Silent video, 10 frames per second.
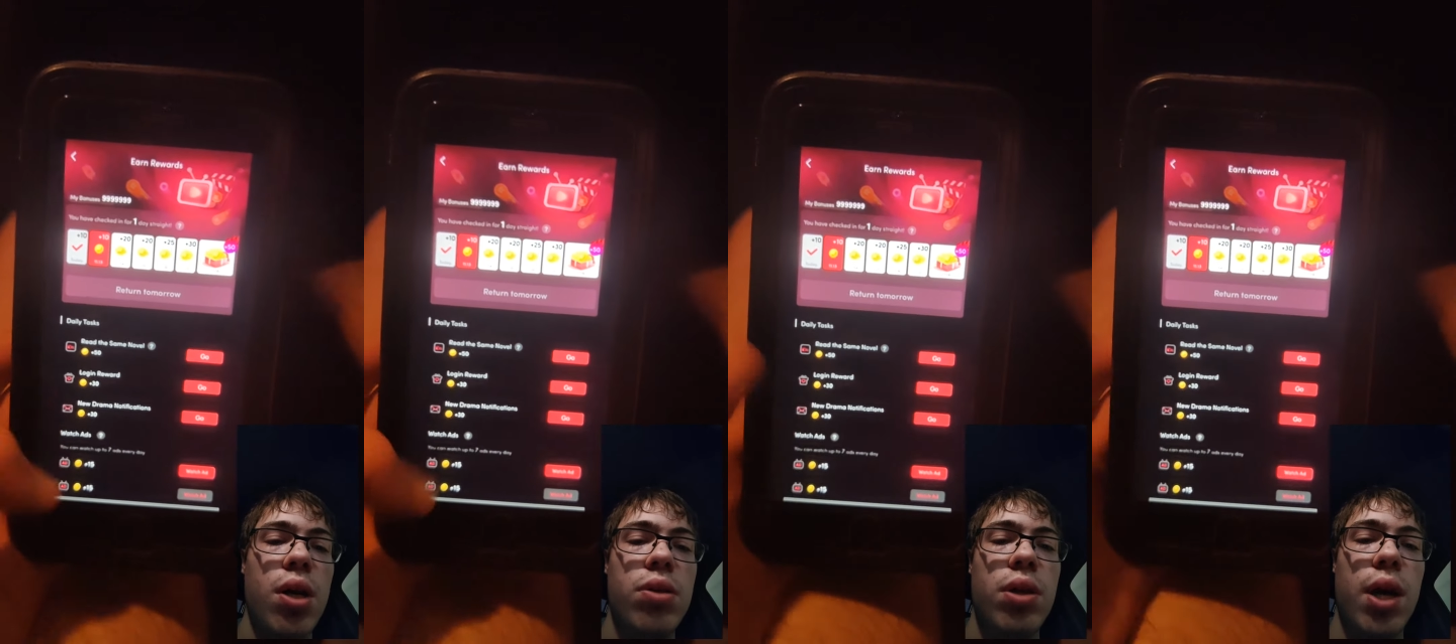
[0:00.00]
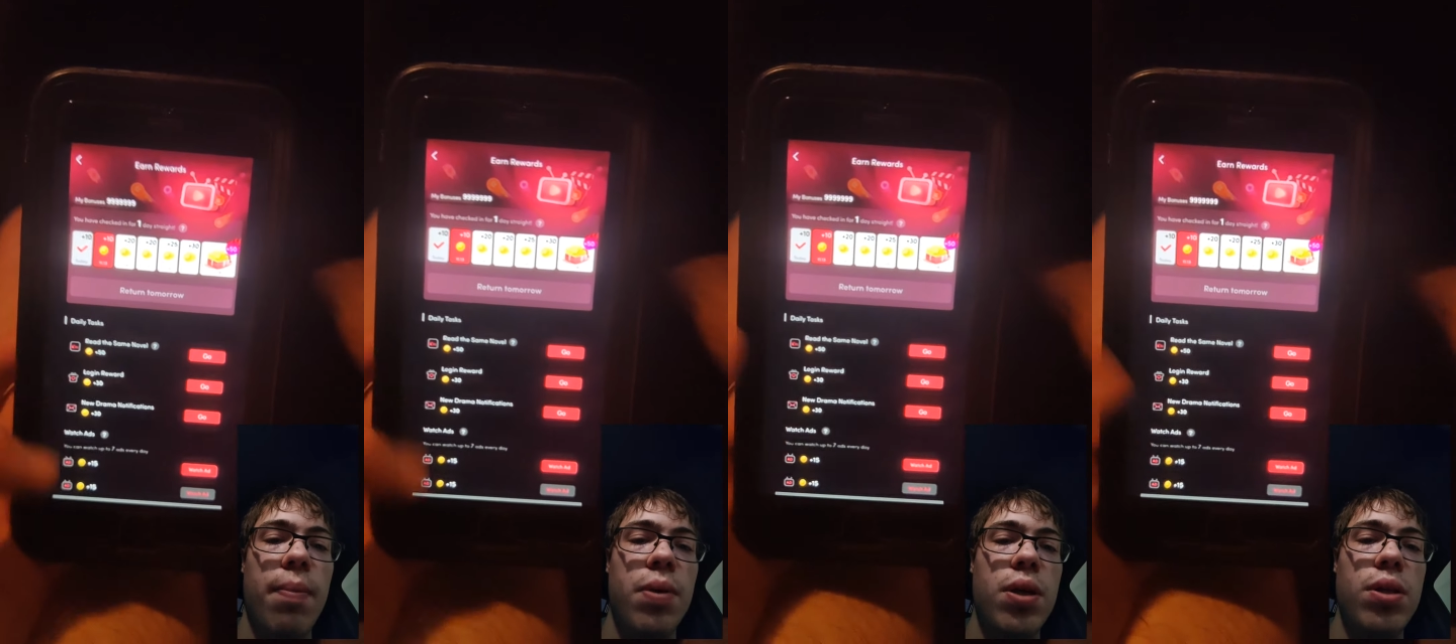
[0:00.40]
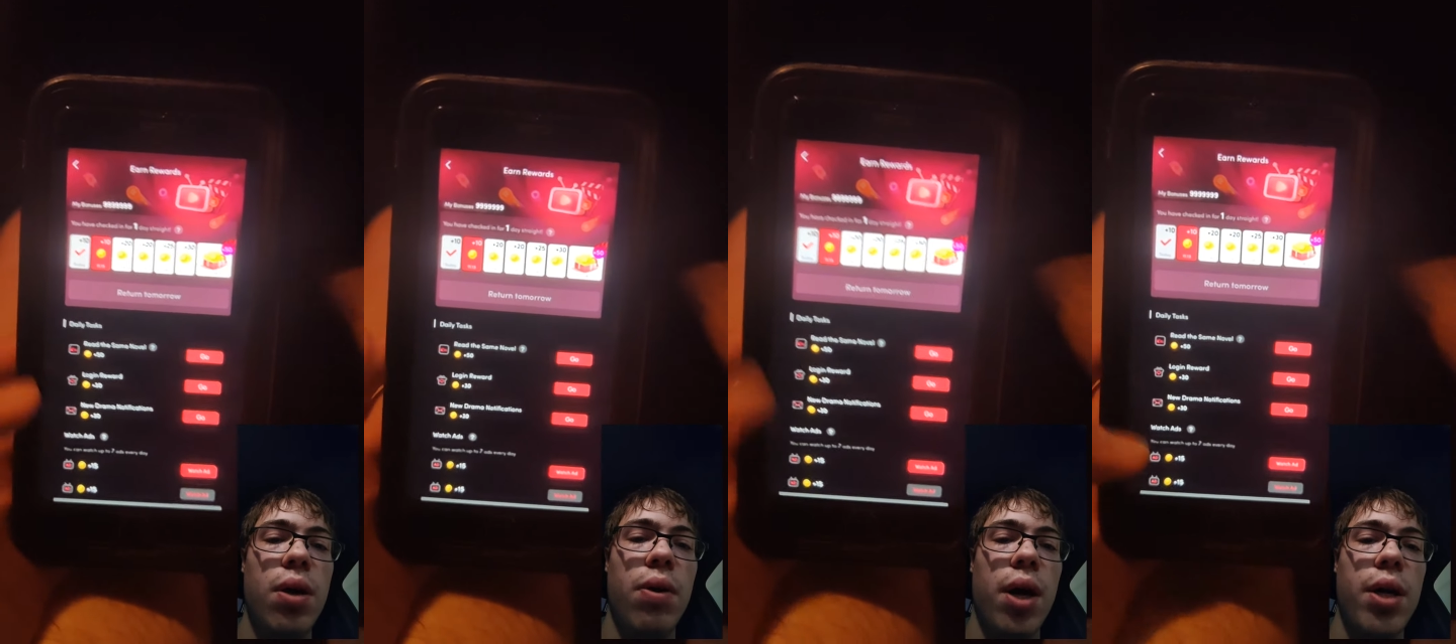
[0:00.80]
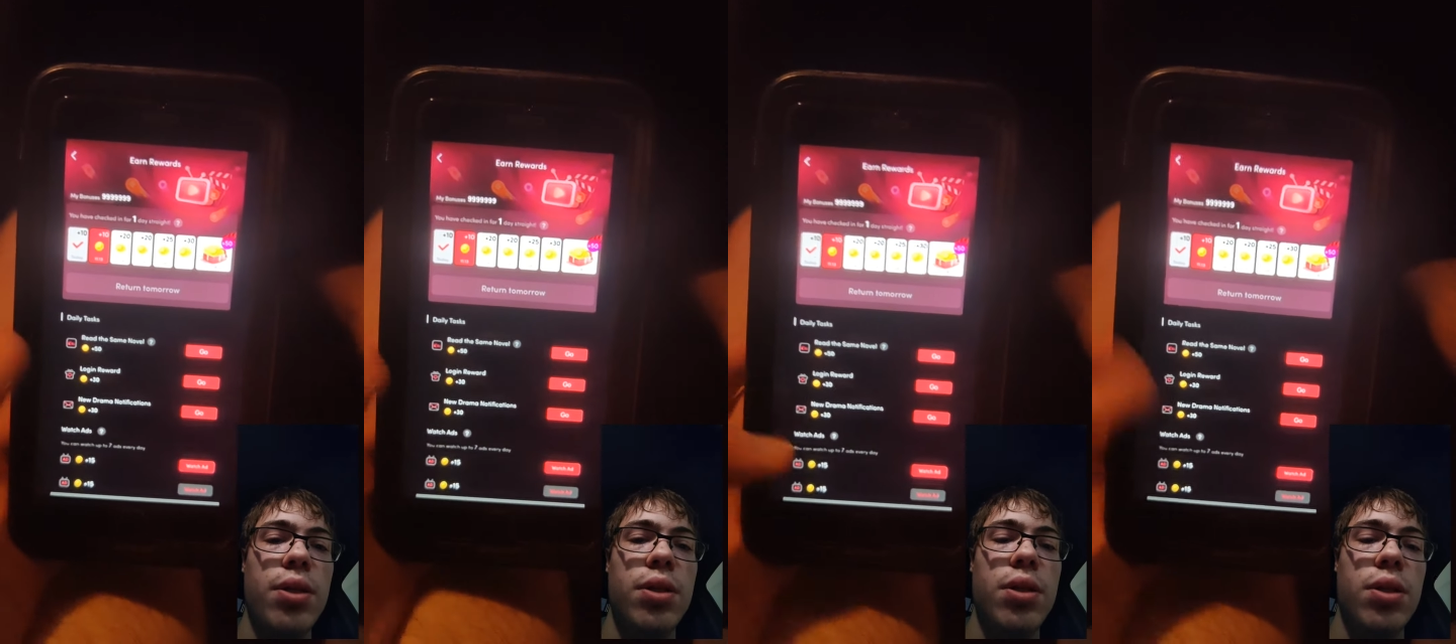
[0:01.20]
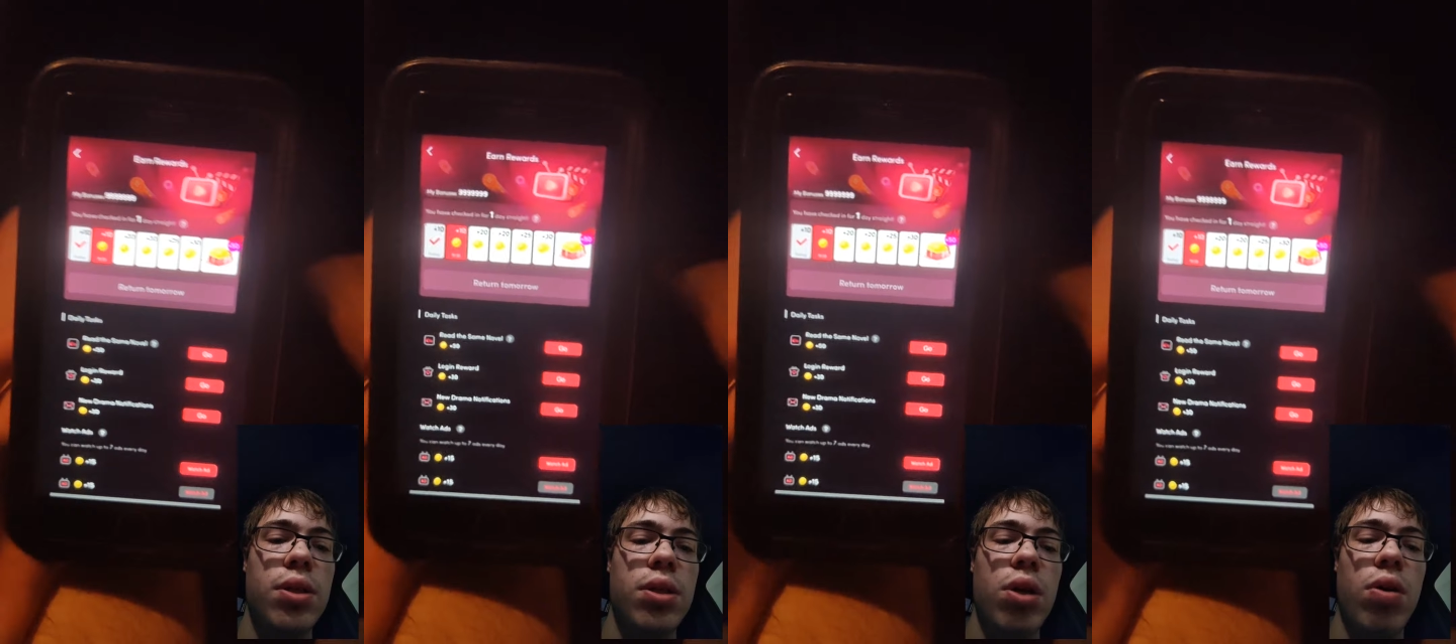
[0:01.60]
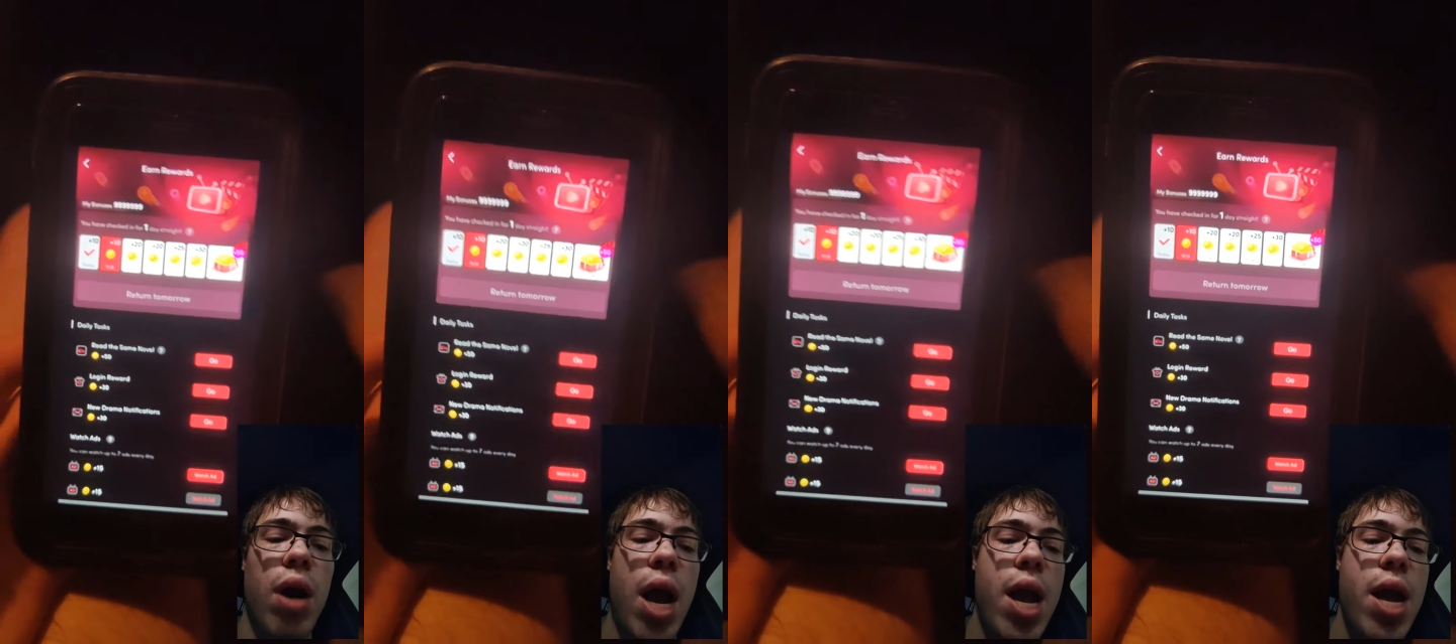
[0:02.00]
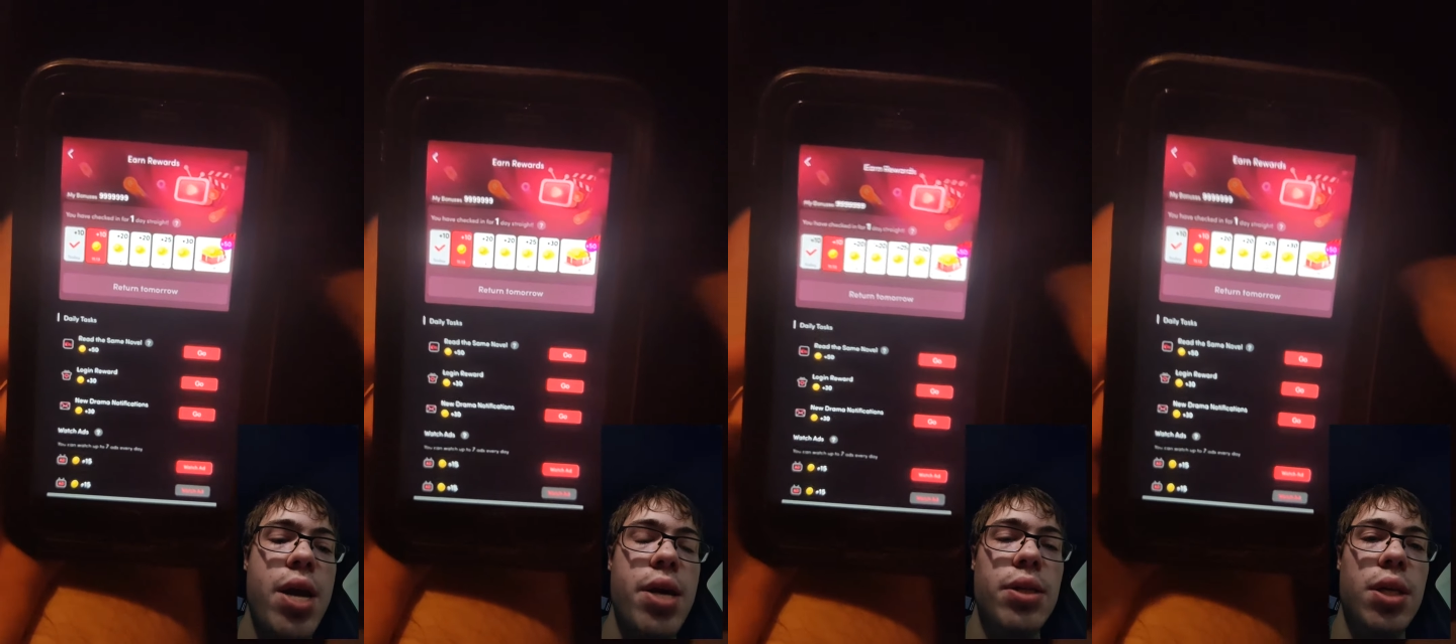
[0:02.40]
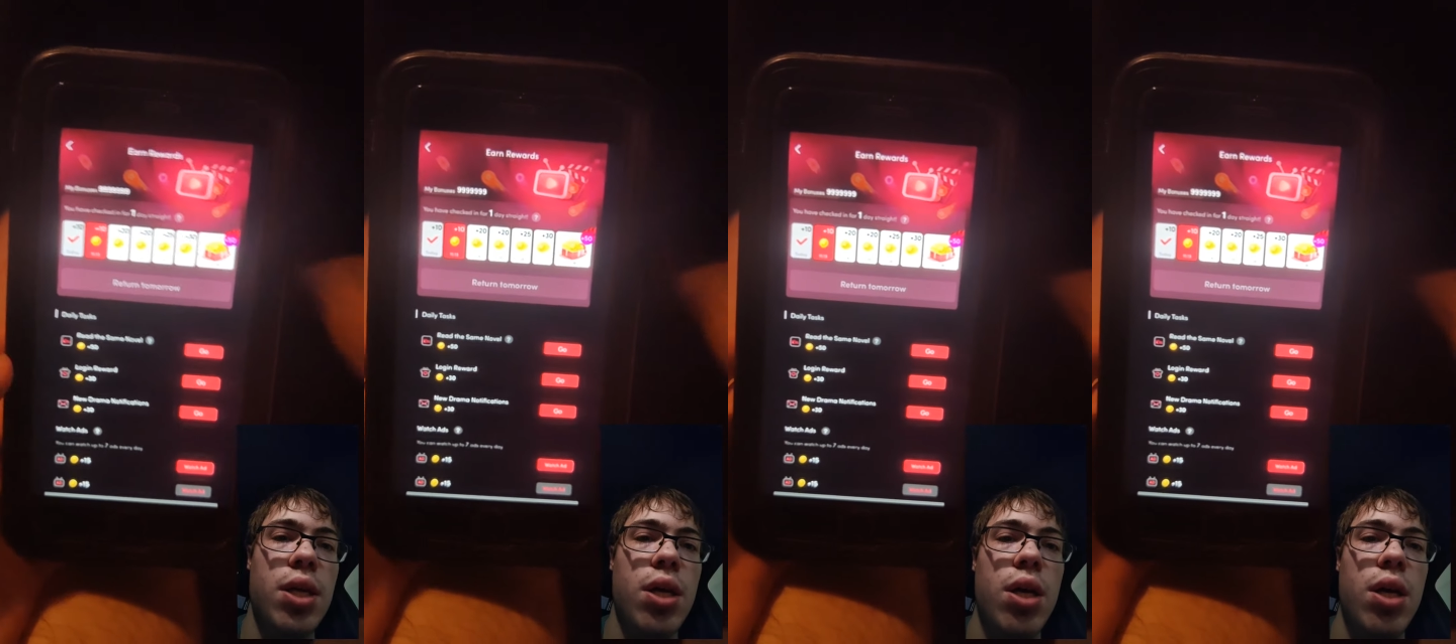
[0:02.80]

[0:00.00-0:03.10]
So yeah, peace out, guys, because this is crazy.